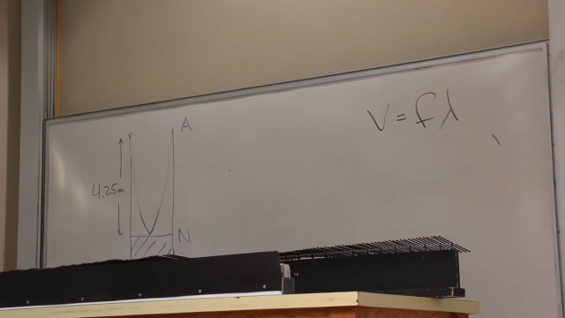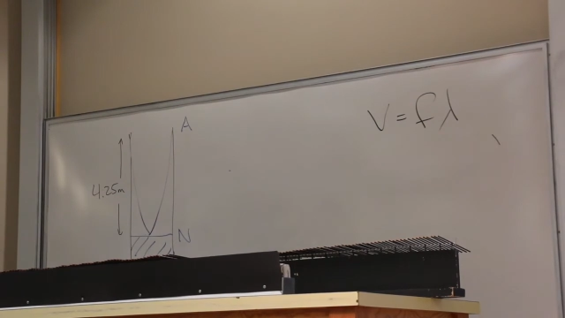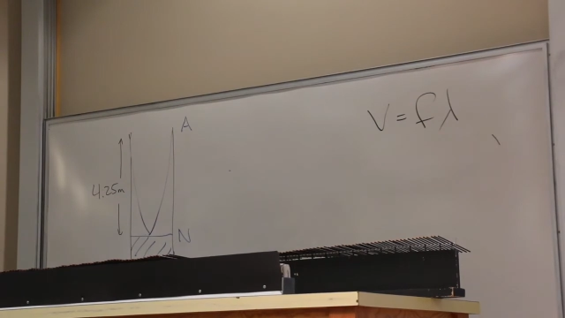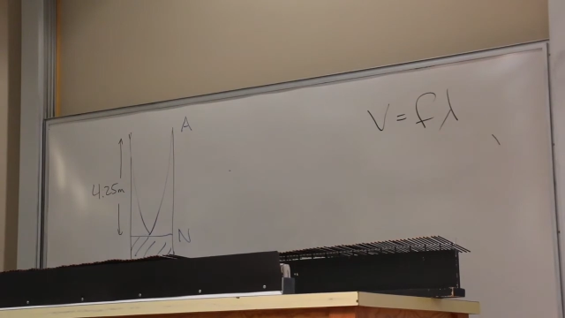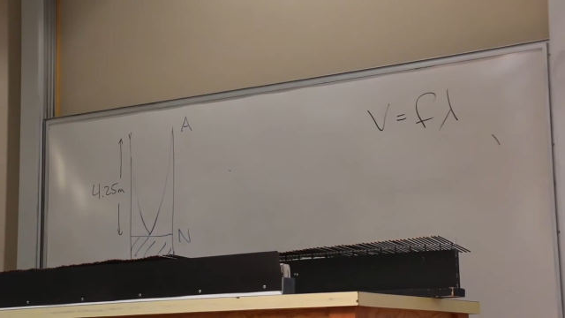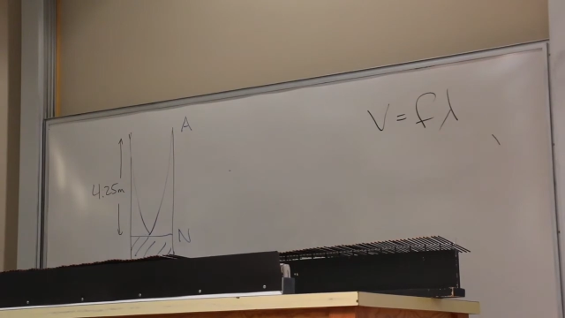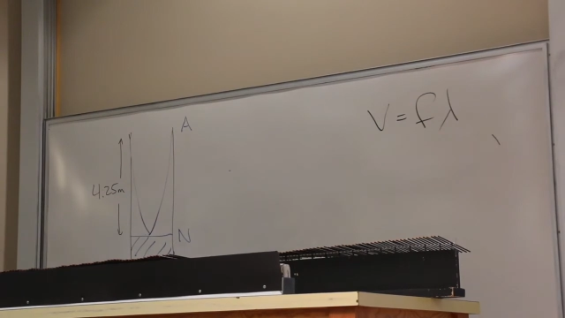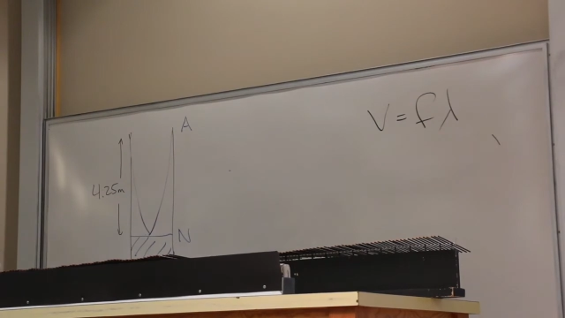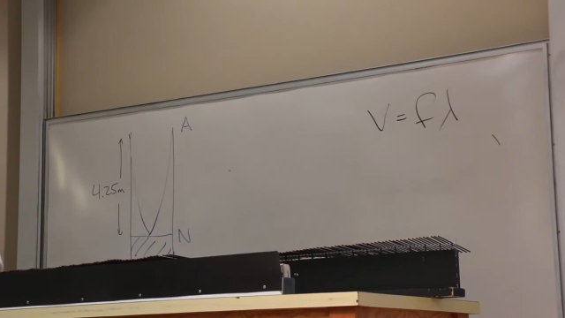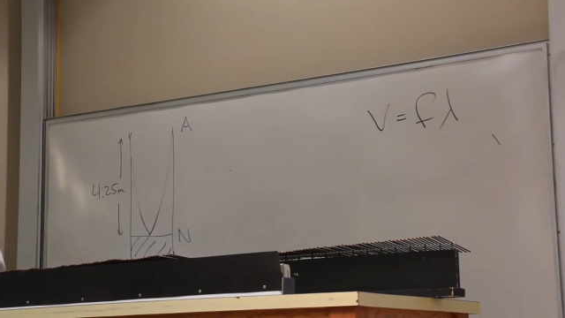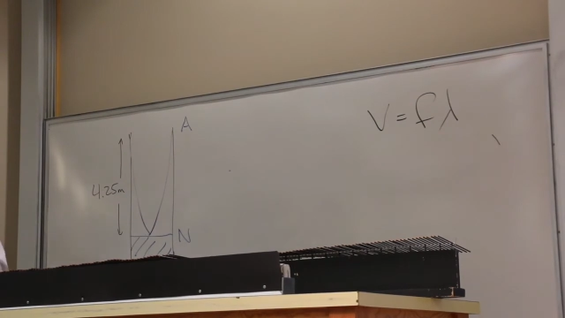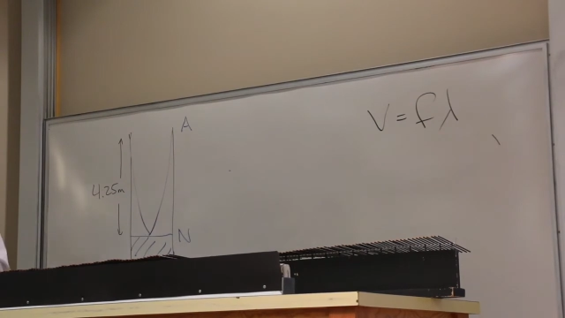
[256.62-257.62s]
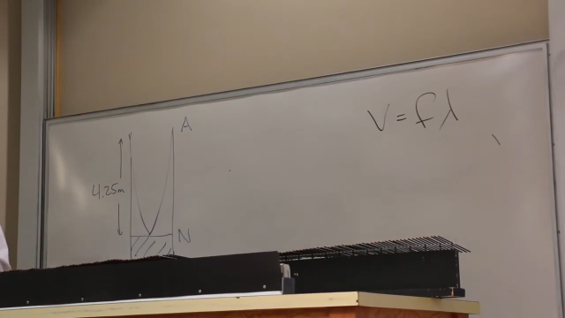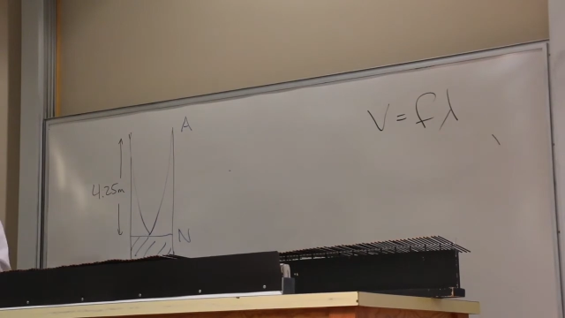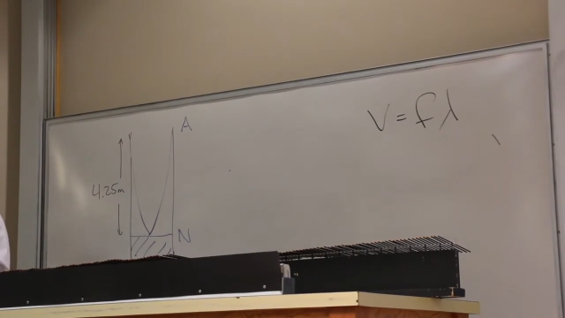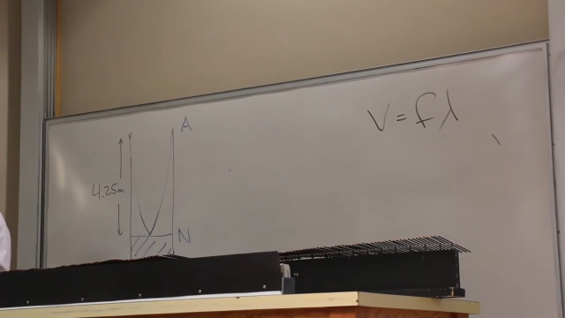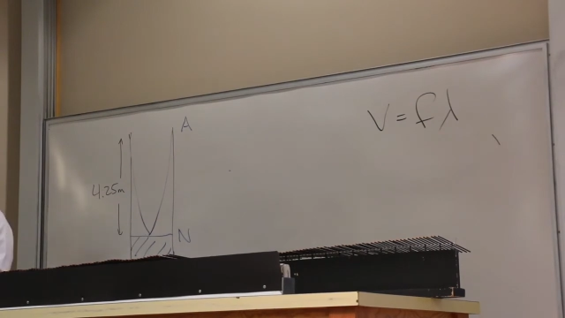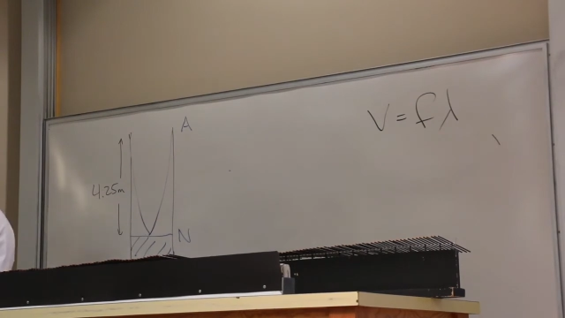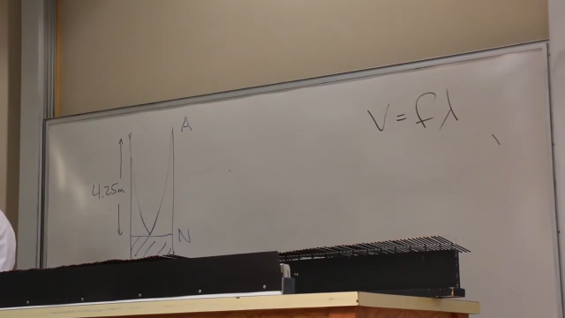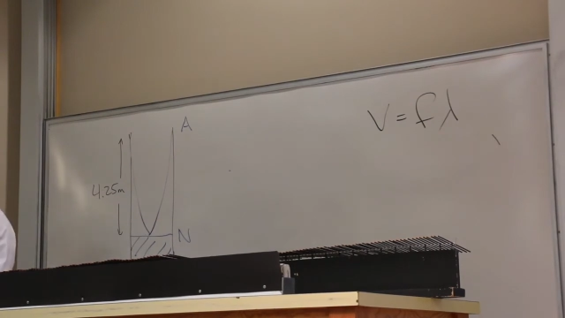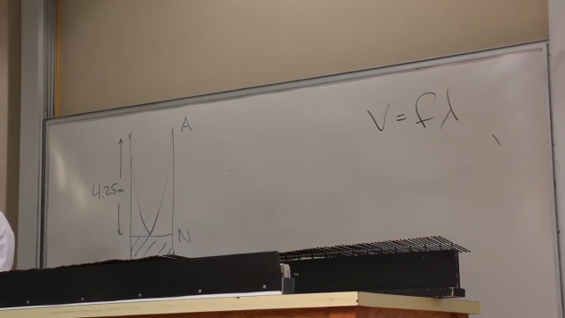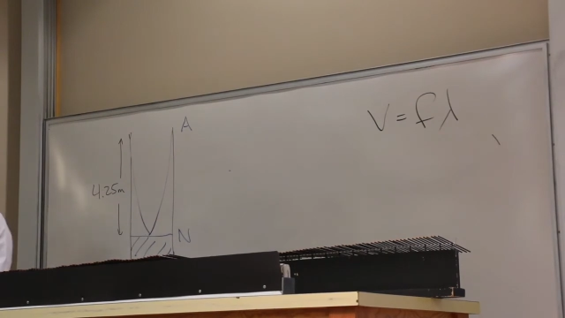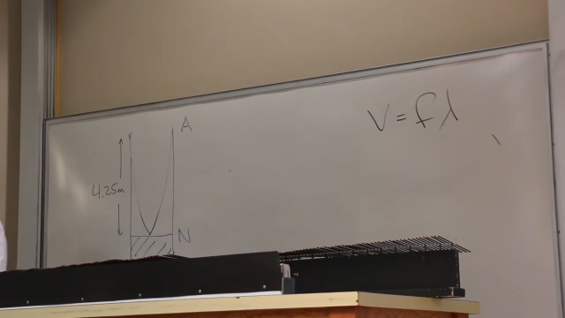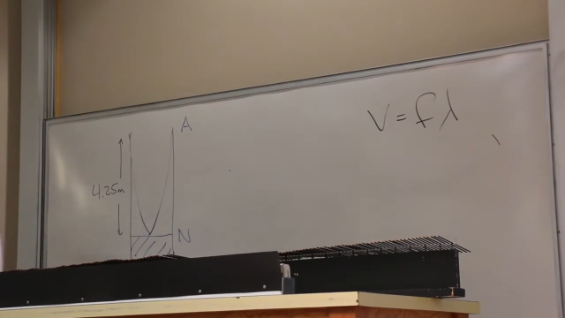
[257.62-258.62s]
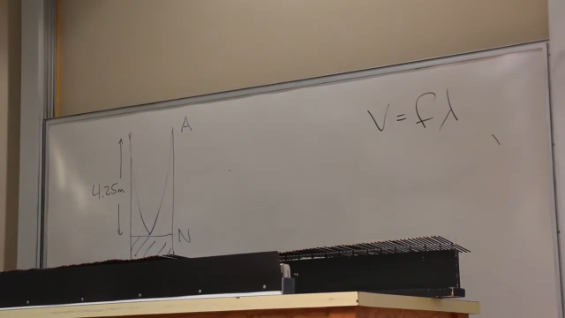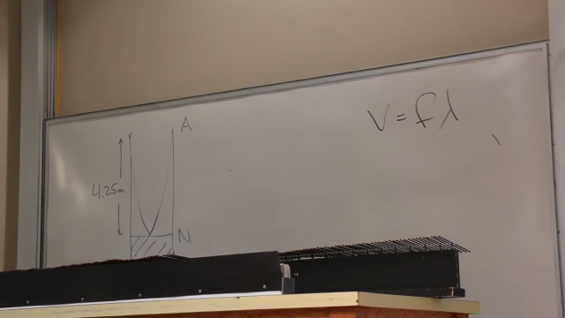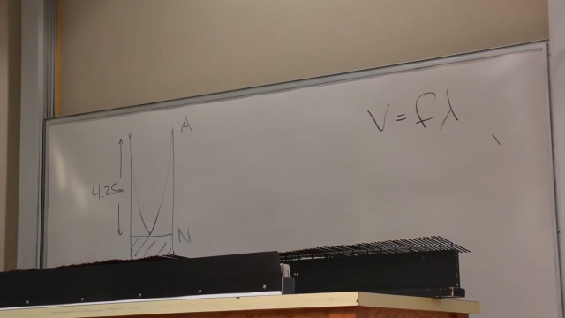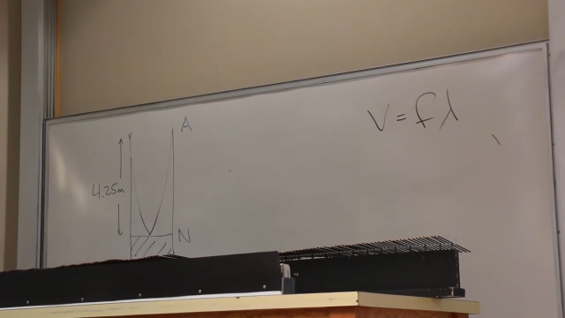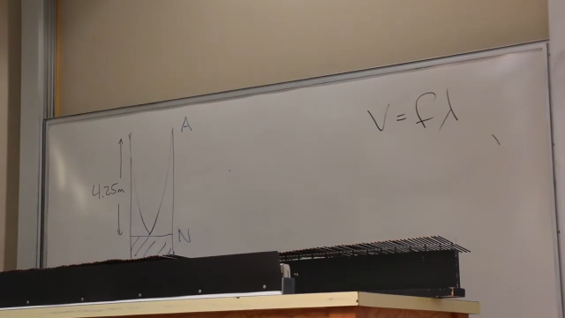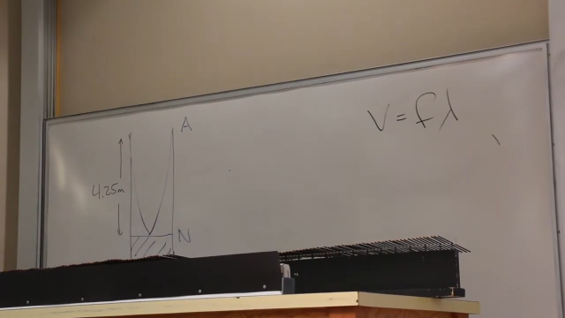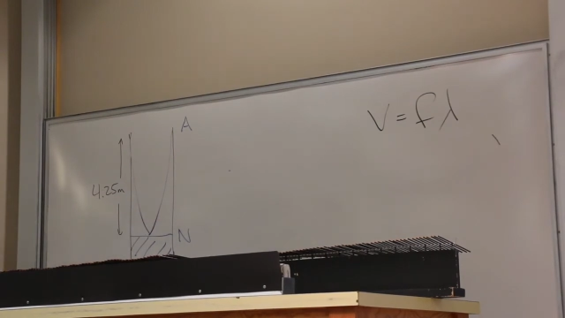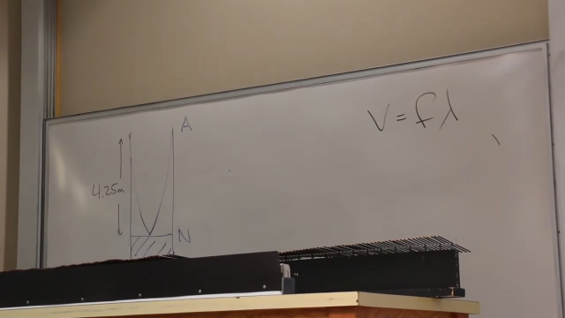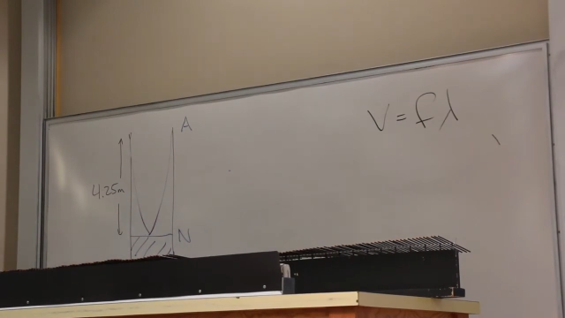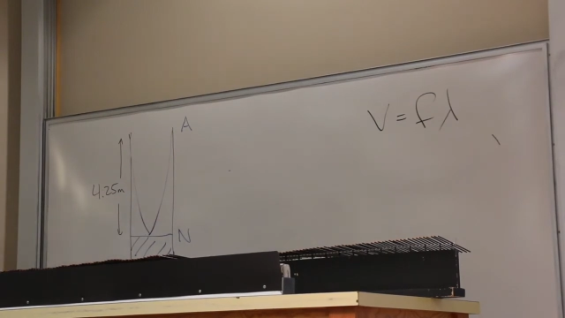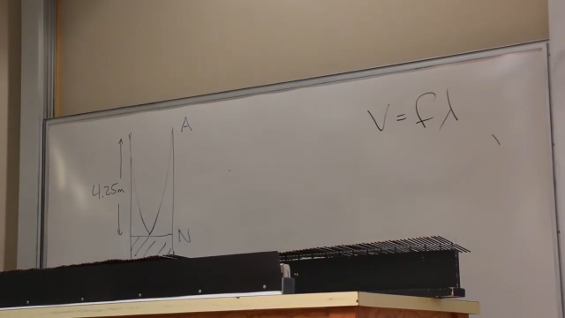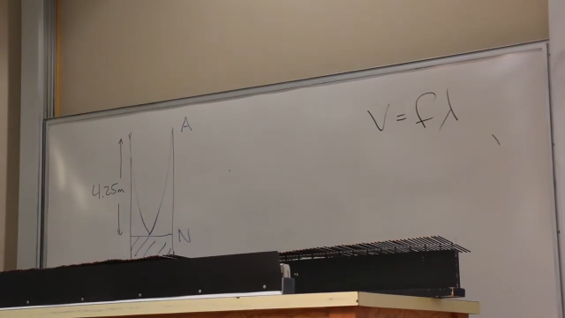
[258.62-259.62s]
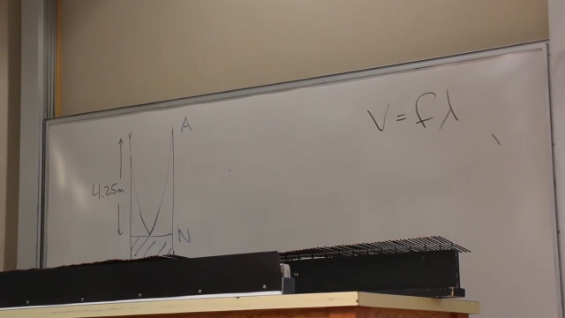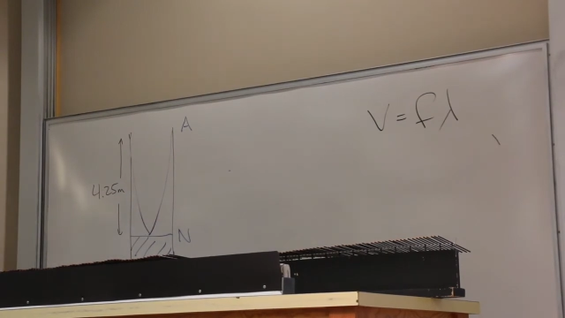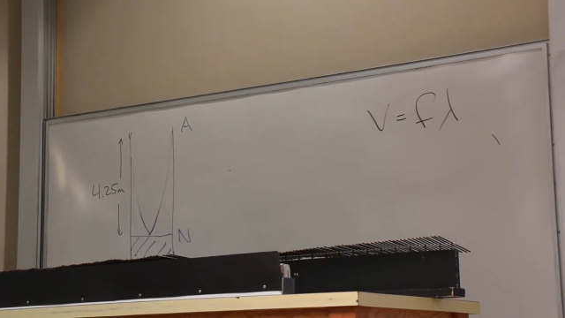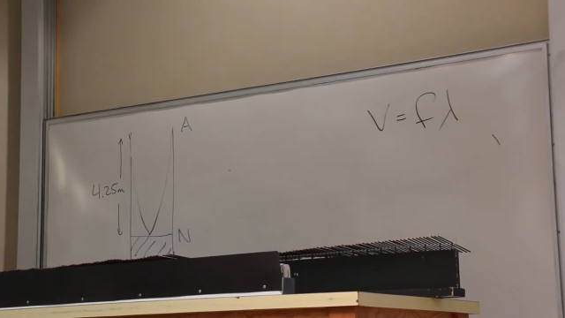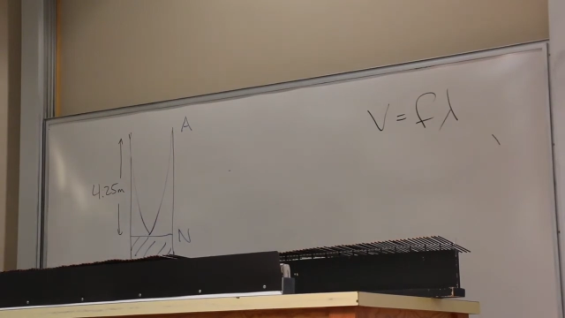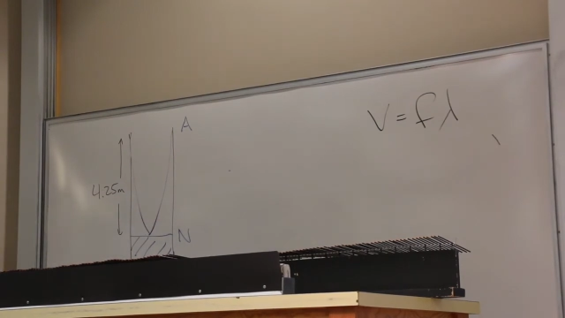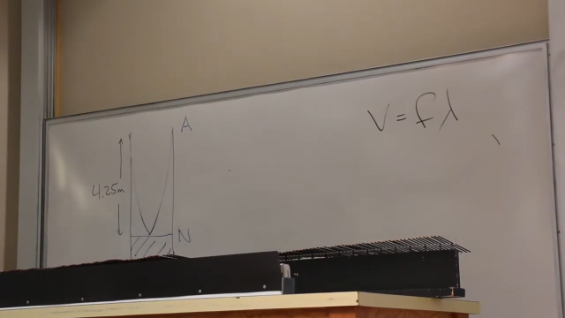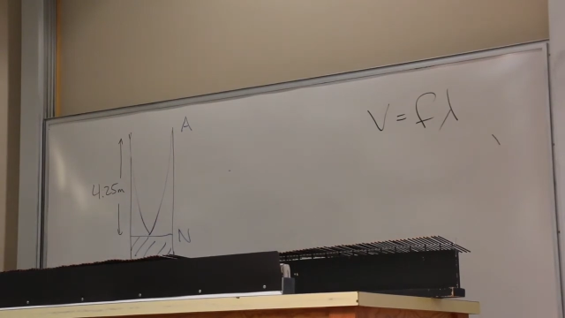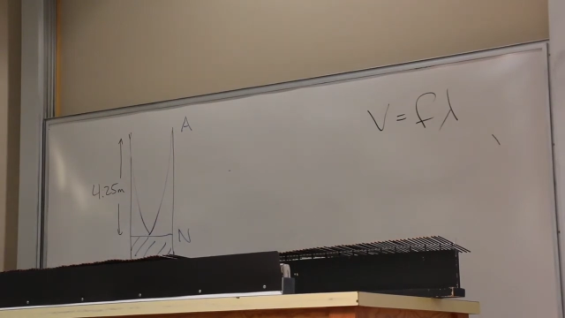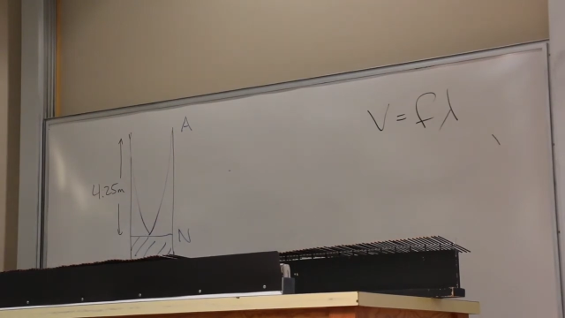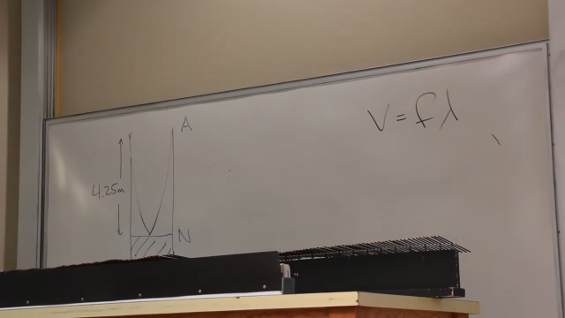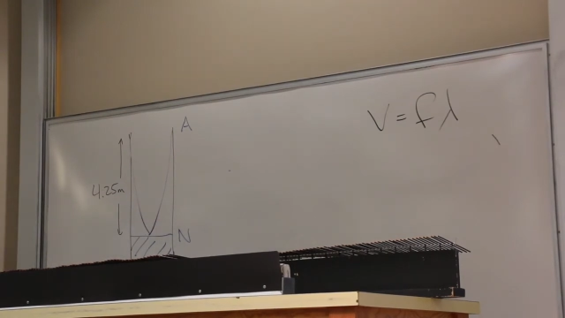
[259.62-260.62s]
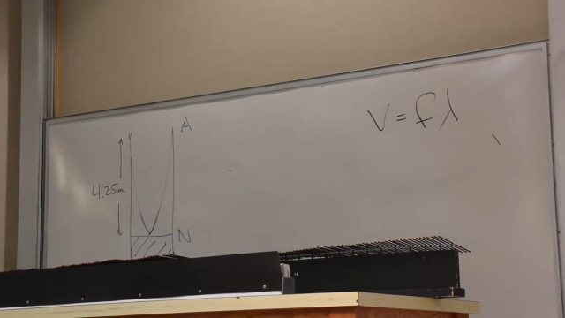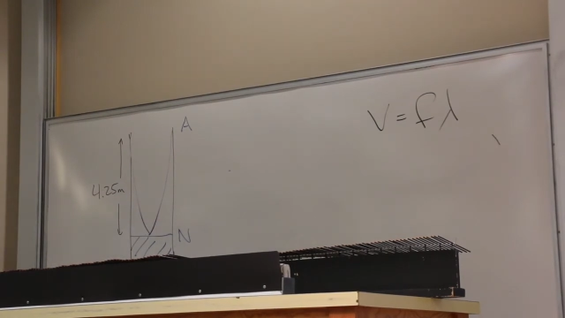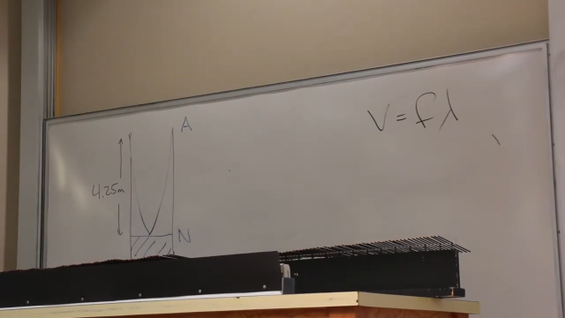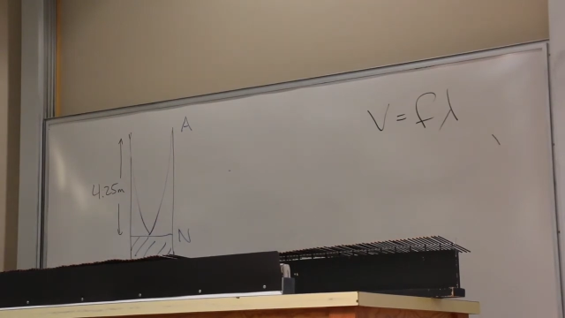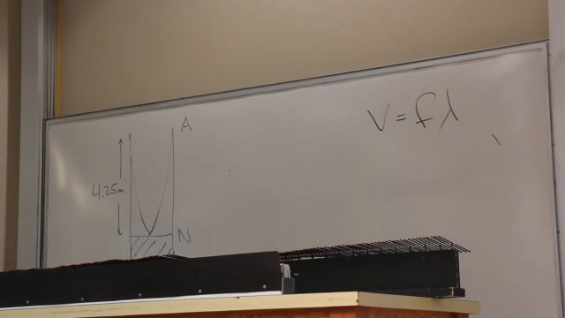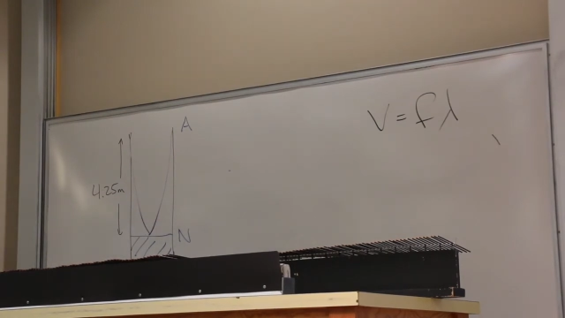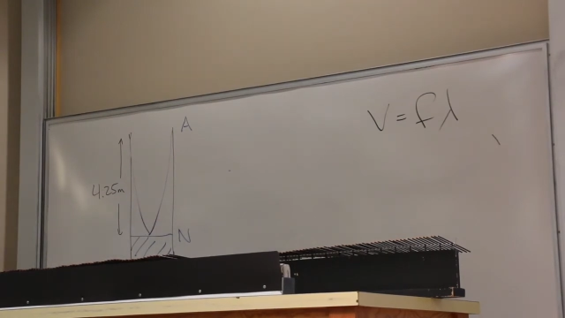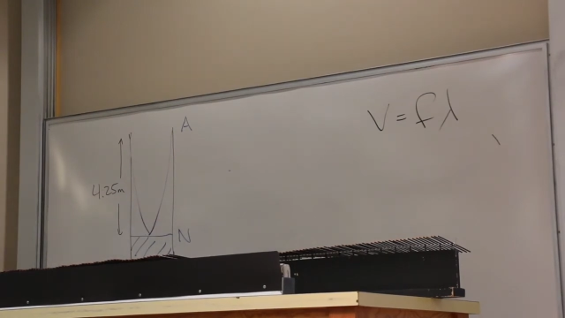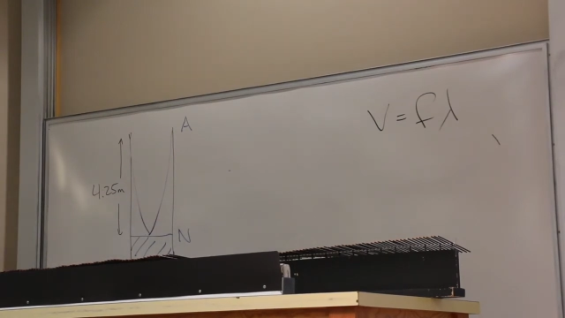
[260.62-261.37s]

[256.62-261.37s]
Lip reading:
[unreadable: no face in view]